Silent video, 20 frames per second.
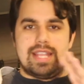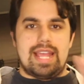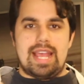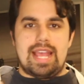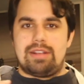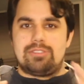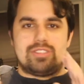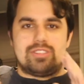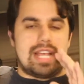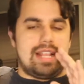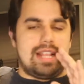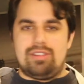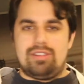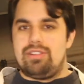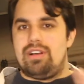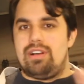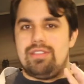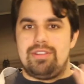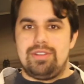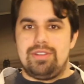I don't try to learn all
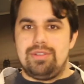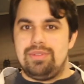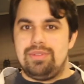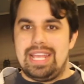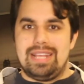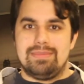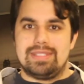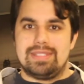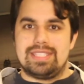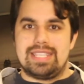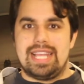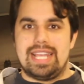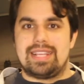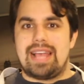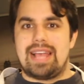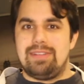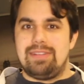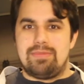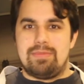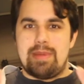their new names. Like, I
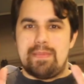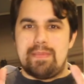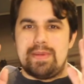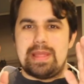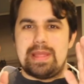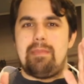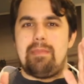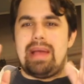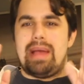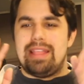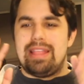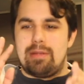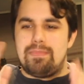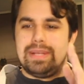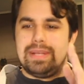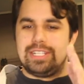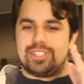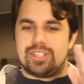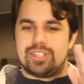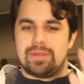remember them by their
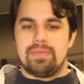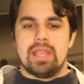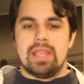picture.